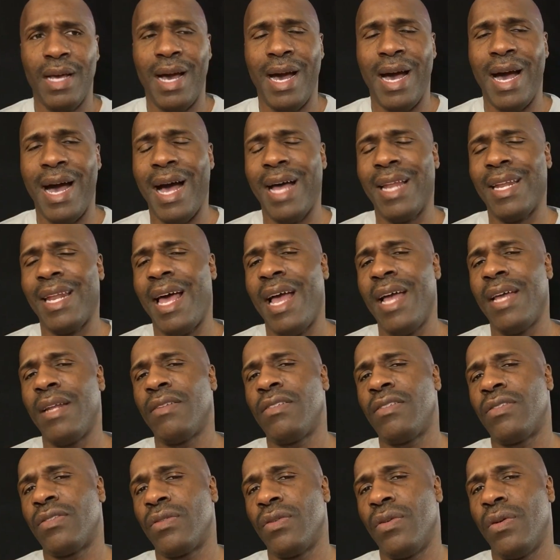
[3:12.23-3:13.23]
highlight a
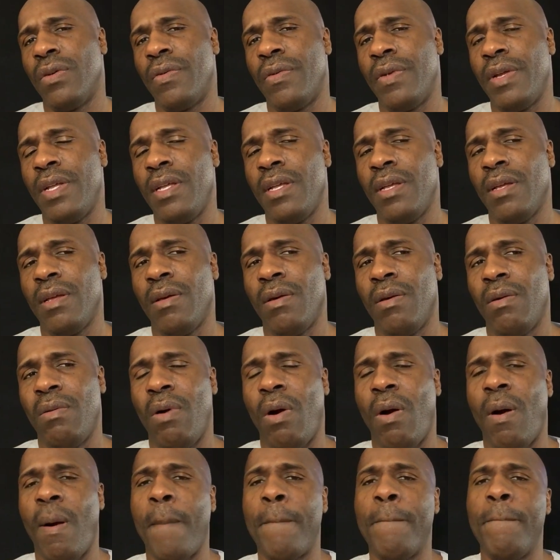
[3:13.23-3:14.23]
story
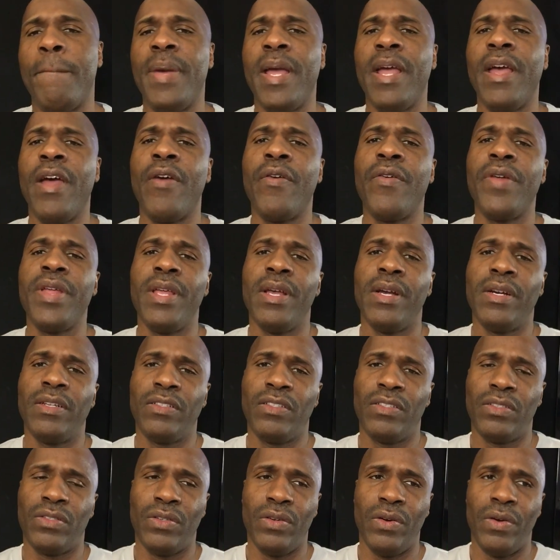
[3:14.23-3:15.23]
or bury a
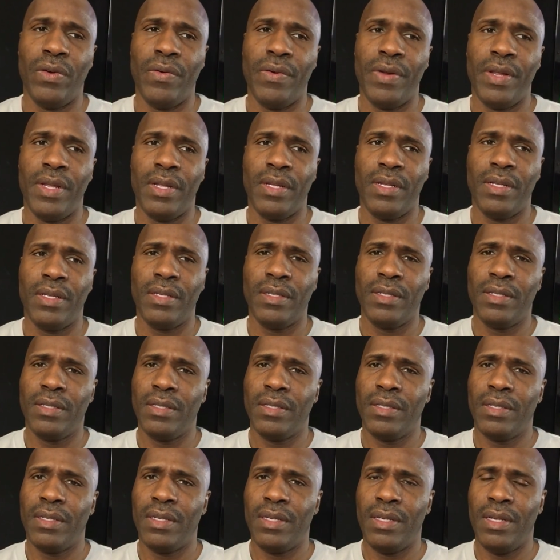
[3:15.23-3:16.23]
story.
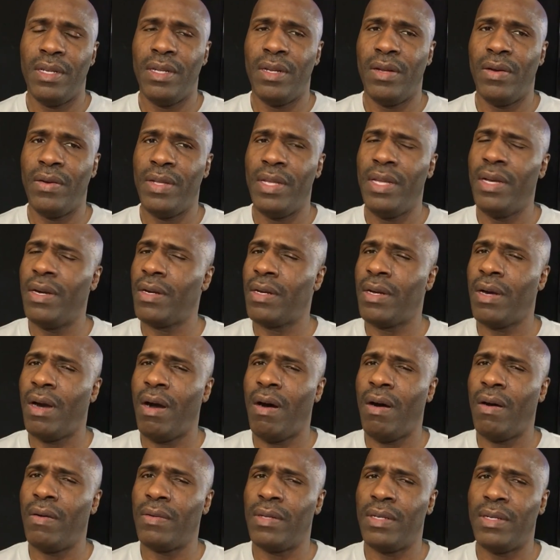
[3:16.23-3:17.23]
You know, he'll
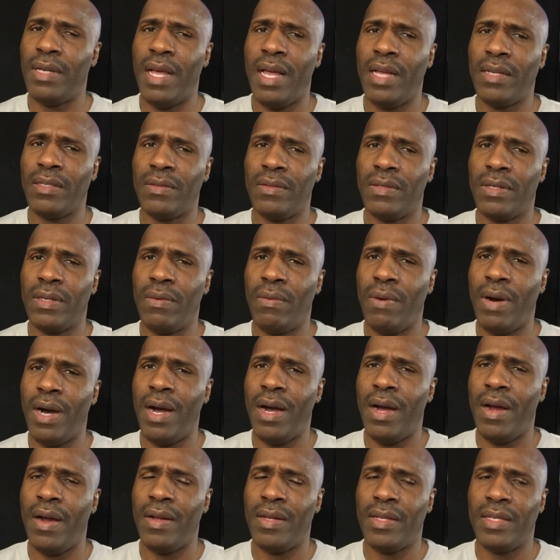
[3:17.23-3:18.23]
call the National
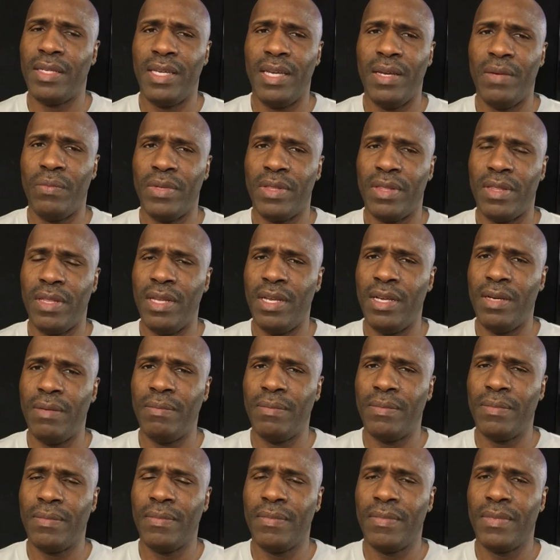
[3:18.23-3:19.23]
Enquirer, get with
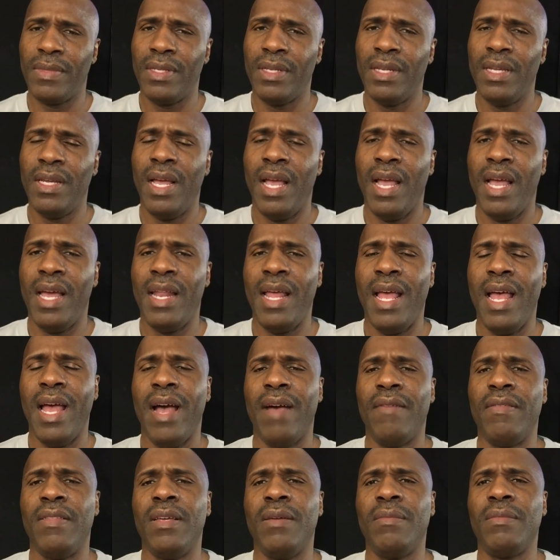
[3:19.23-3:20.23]
them, and
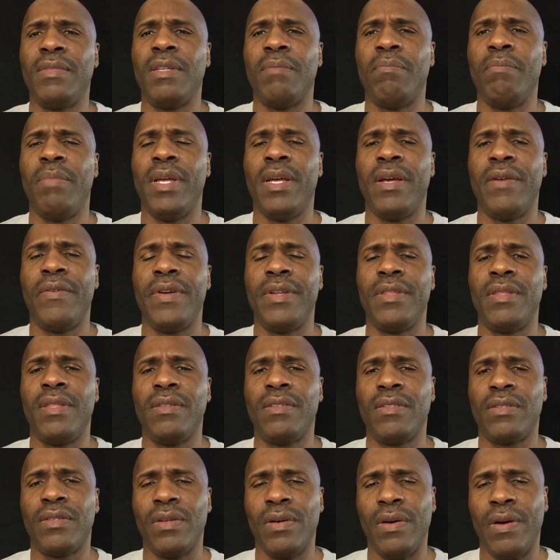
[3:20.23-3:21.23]
have them to bury the
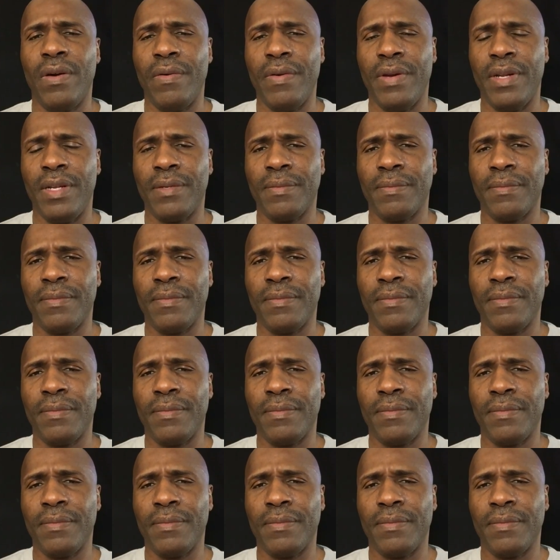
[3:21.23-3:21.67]
story.